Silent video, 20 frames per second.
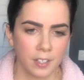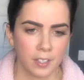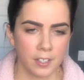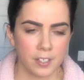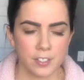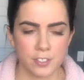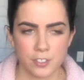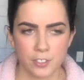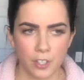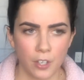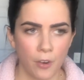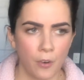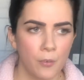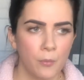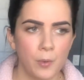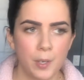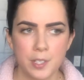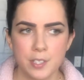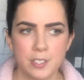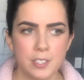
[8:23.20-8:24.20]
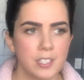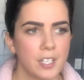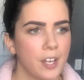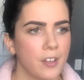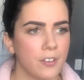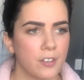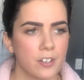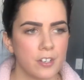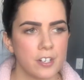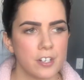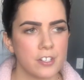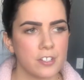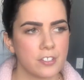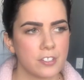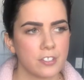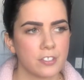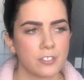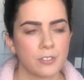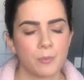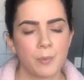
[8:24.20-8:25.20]
so one's the other, it's
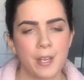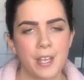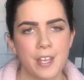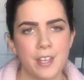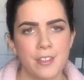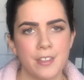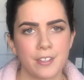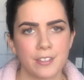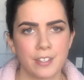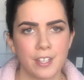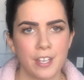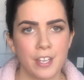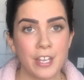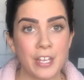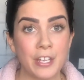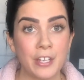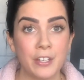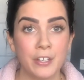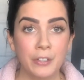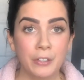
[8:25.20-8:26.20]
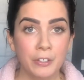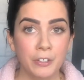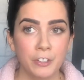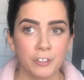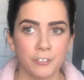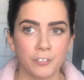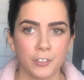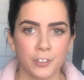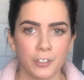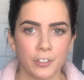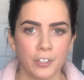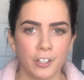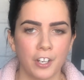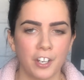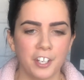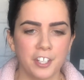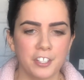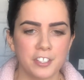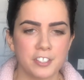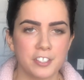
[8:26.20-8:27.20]
just the way that they
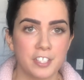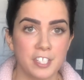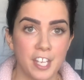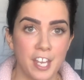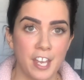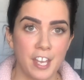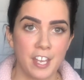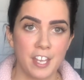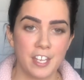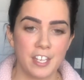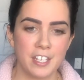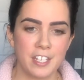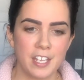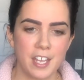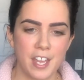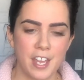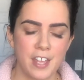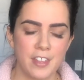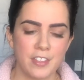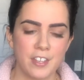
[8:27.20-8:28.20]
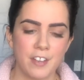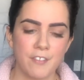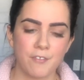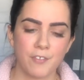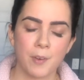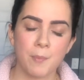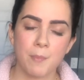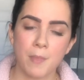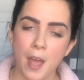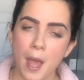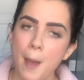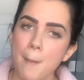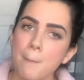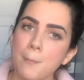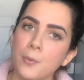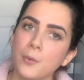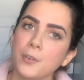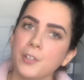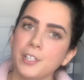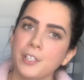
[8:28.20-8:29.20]
fertilize the egg. And then from that
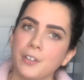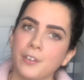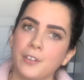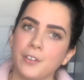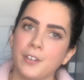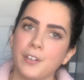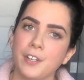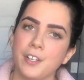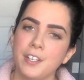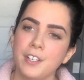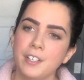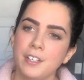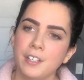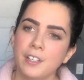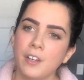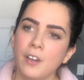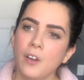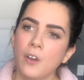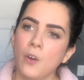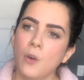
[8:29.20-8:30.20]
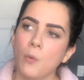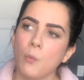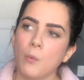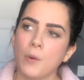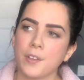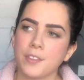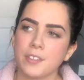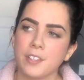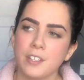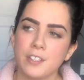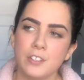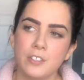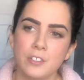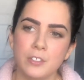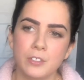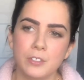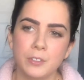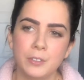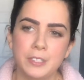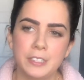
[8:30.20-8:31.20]
point on, what they
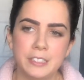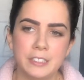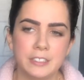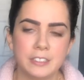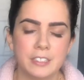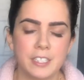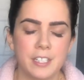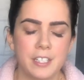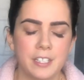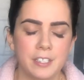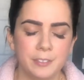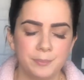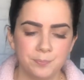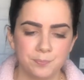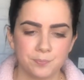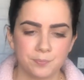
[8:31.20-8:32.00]
do is they